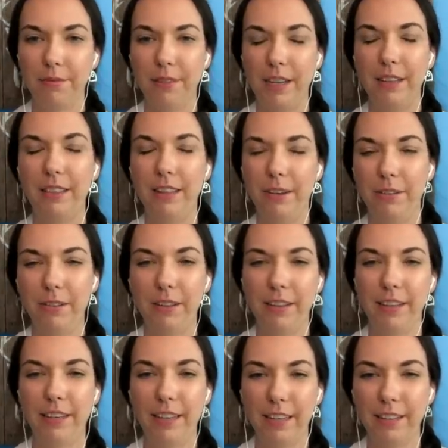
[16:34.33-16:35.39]
Not literally
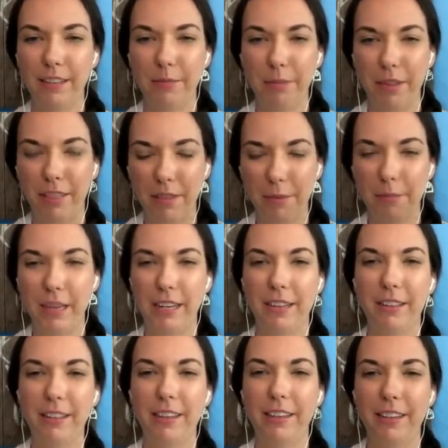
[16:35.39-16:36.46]
connected, but
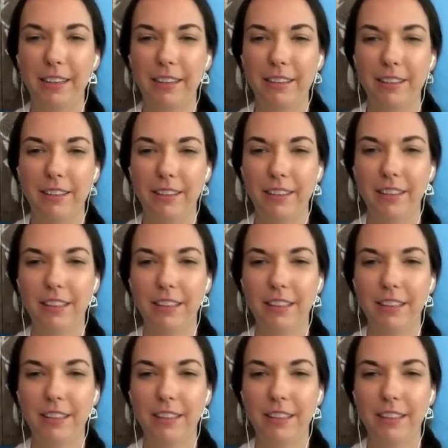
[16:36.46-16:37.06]
thematically connected.